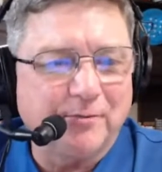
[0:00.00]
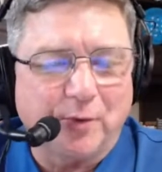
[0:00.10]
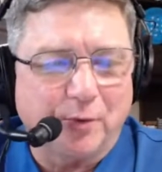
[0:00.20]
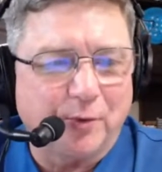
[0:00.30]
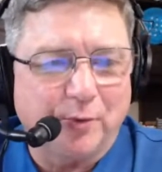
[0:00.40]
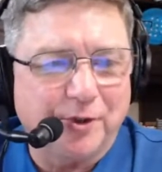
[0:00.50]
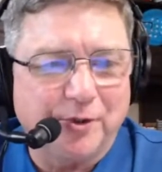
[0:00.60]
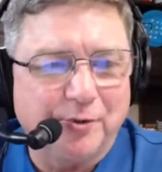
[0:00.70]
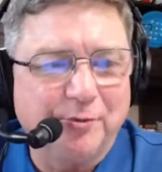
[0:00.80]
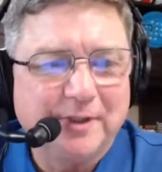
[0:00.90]
or were
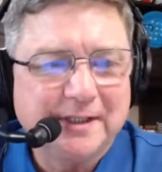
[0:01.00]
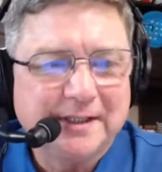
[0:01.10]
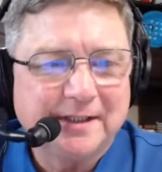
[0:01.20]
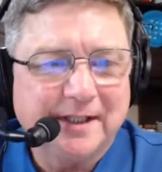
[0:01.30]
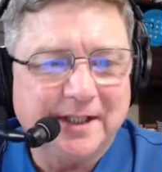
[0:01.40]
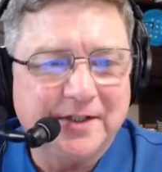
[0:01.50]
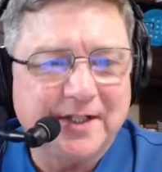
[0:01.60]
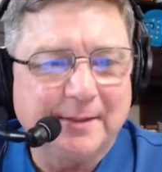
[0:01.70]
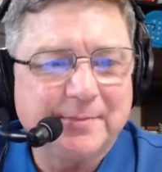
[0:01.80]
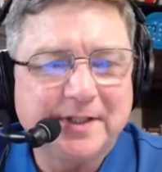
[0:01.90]
you
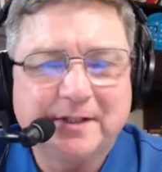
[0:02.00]
exempt?